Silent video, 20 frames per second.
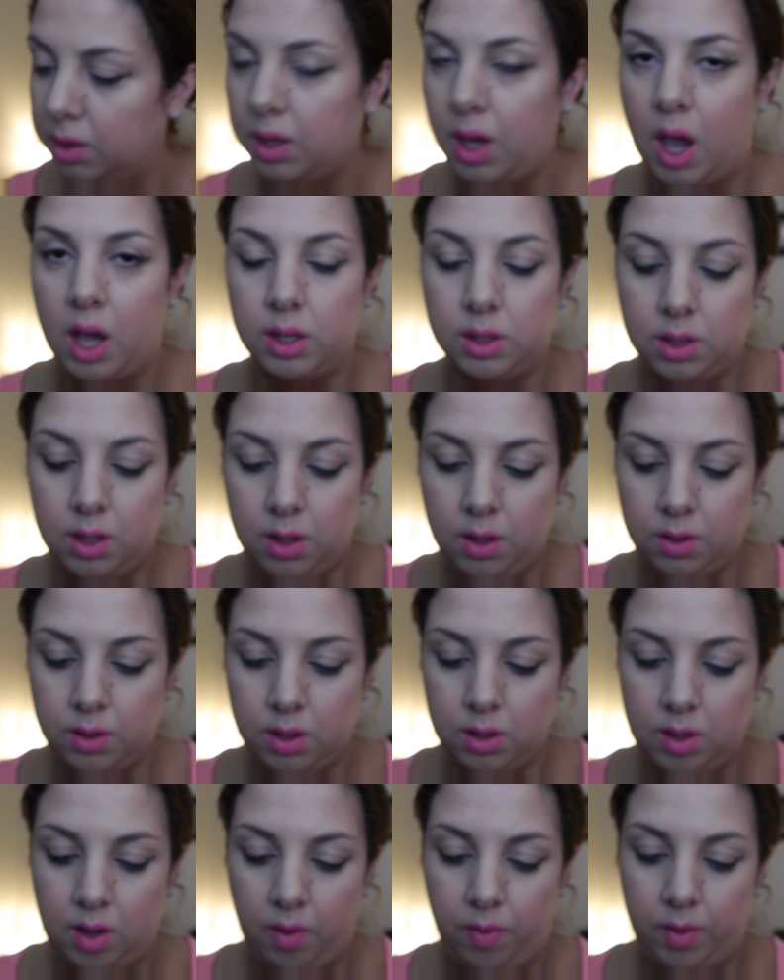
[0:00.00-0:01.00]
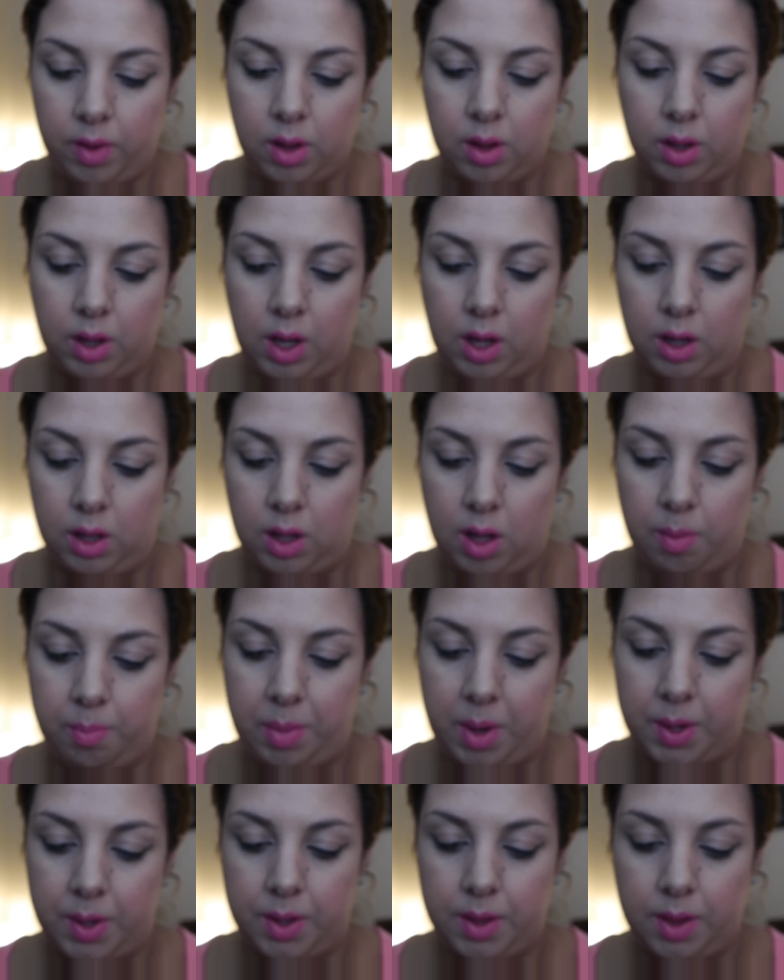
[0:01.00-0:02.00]
Yeah, see, these are definitely looking a lot
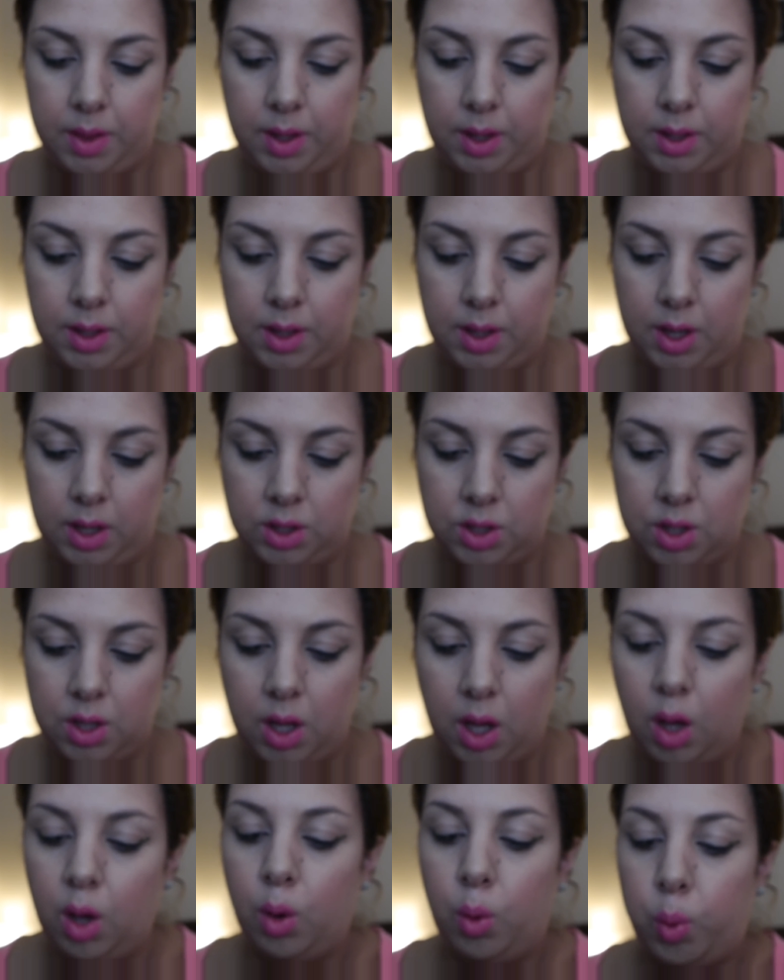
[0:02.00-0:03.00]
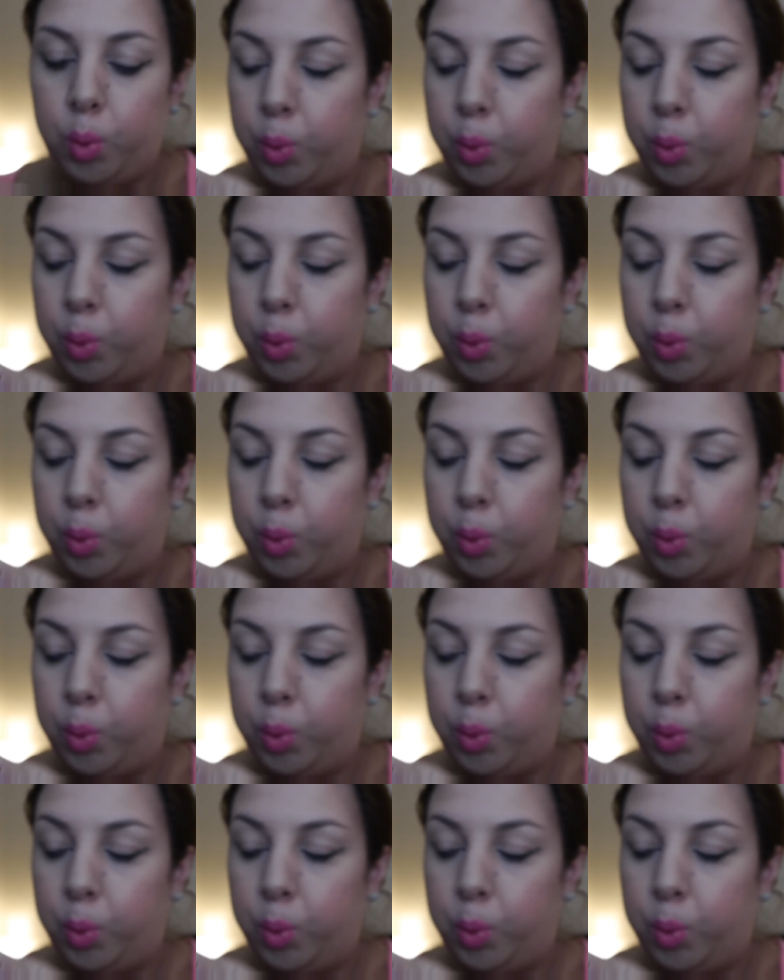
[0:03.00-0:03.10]
better than they did yesterday.